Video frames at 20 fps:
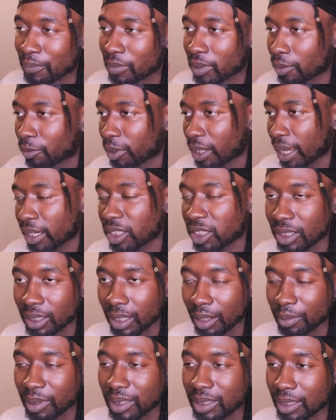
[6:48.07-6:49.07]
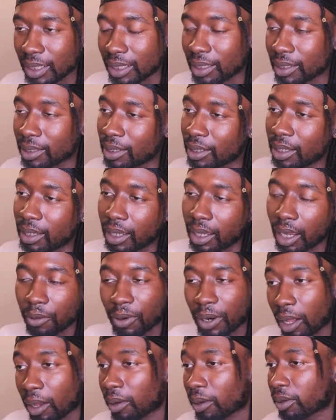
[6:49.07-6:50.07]
reaction that we did
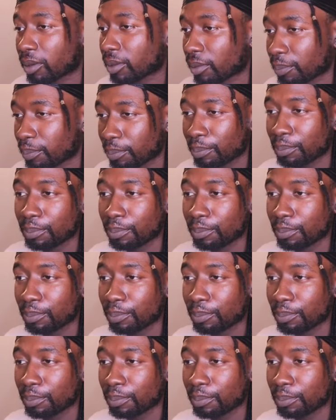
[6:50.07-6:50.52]
around